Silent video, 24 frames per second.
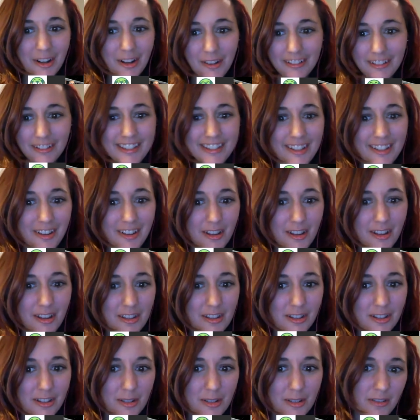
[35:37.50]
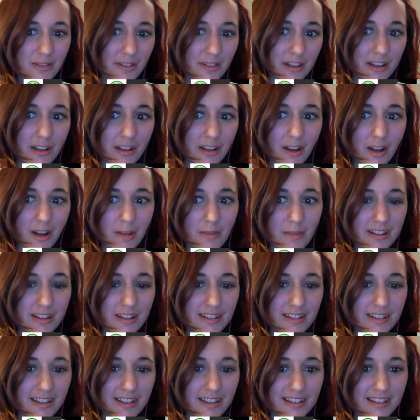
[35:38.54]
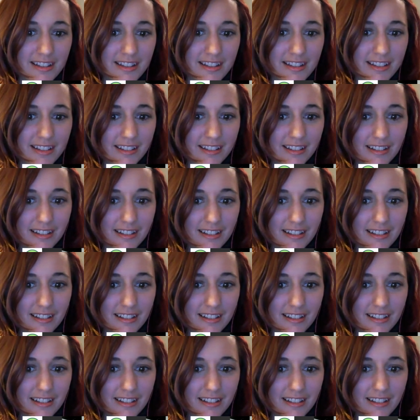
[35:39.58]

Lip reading: So in terms of any automated testing,